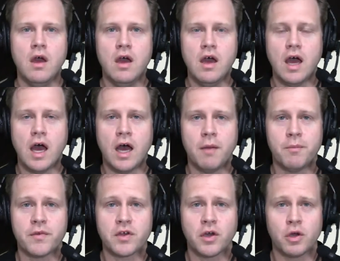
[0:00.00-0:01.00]

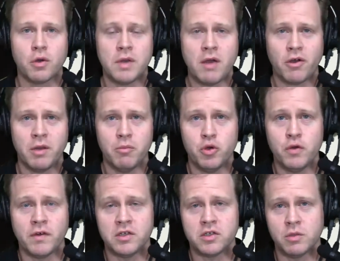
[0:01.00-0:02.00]
So now we're going to move
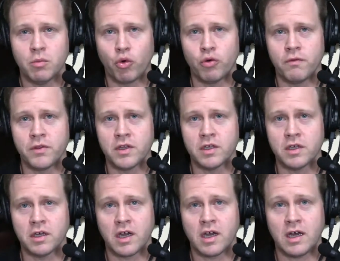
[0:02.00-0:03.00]
into more of the
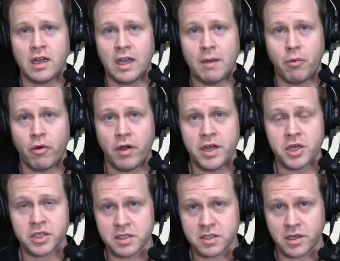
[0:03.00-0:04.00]

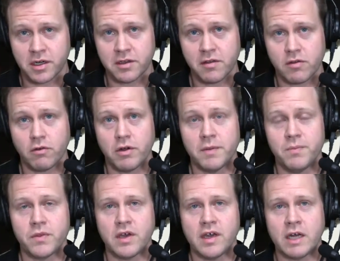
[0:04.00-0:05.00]
collaboration side of the story.
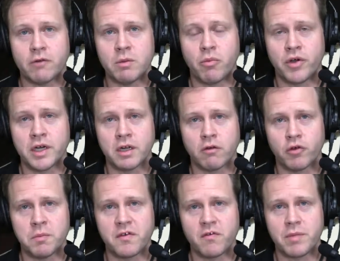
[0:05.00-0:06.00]
So how do we bring
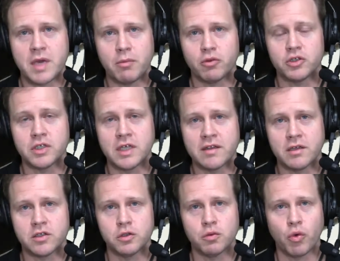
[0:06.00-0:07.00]
groups of people together
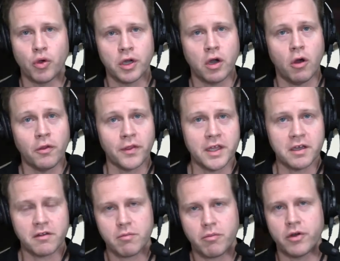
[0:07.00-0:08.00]
to work on
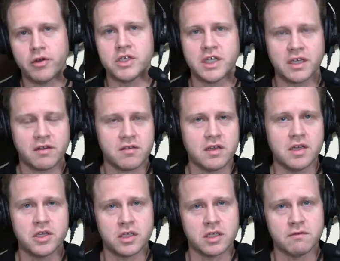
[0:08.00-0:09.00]
things, projects,
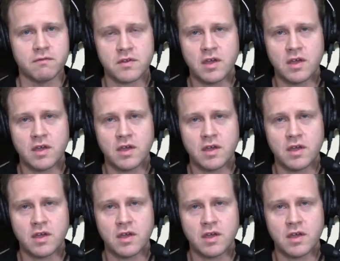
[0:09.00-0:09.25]
initiatives,